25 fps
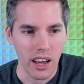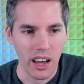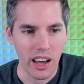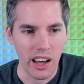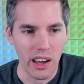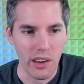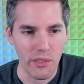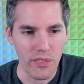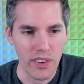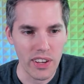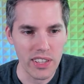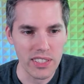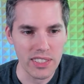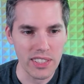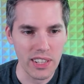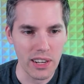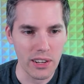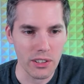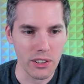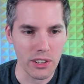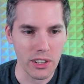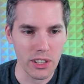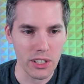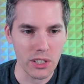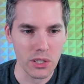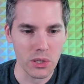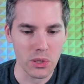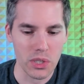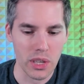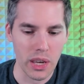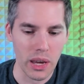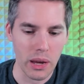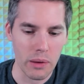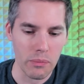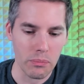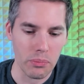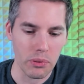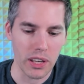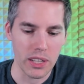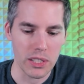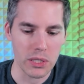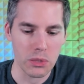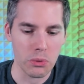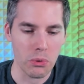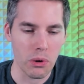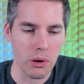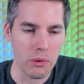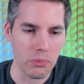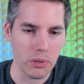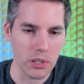Face down creatures get
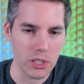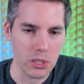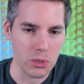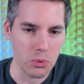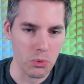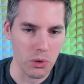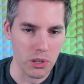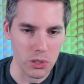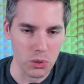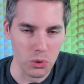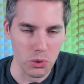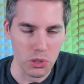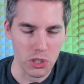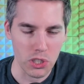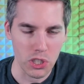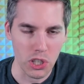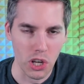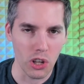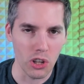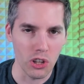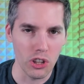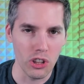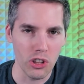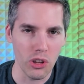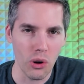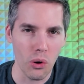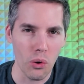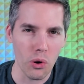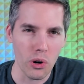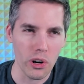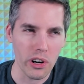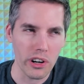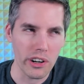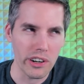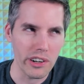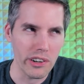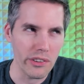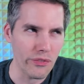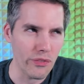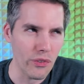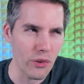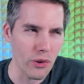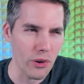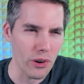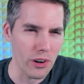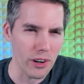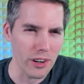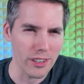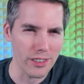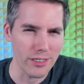+1/+1. So it's a lord
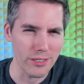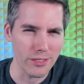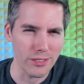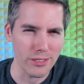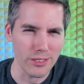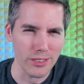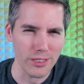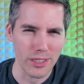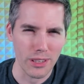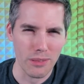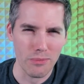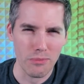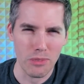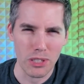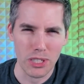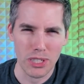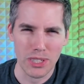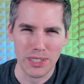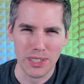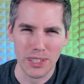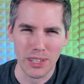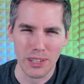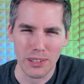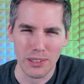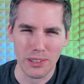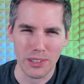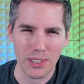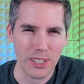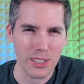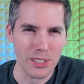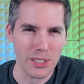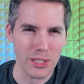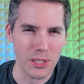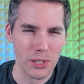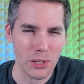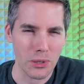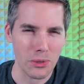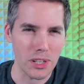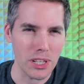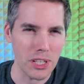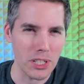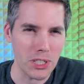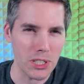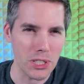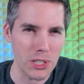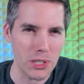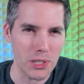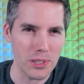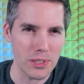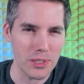for the mysterious
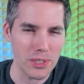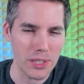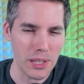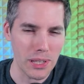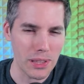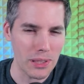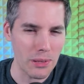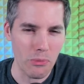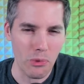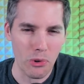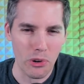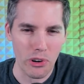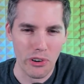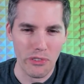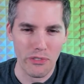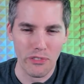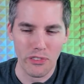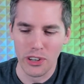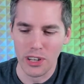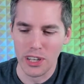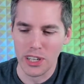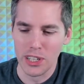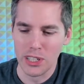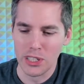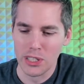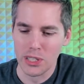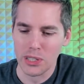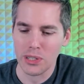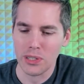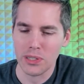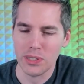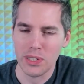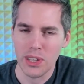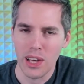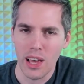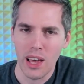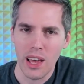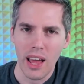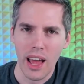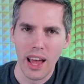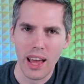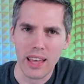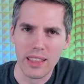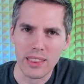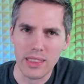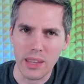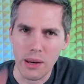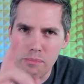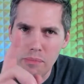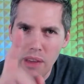creatures and the morph creatures
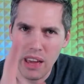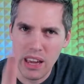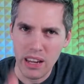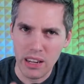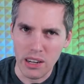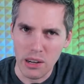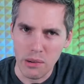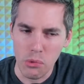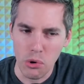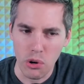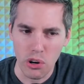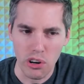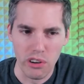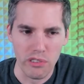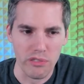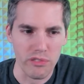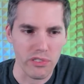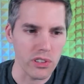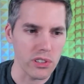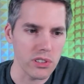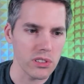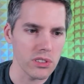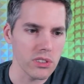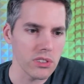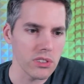and the mega morphers.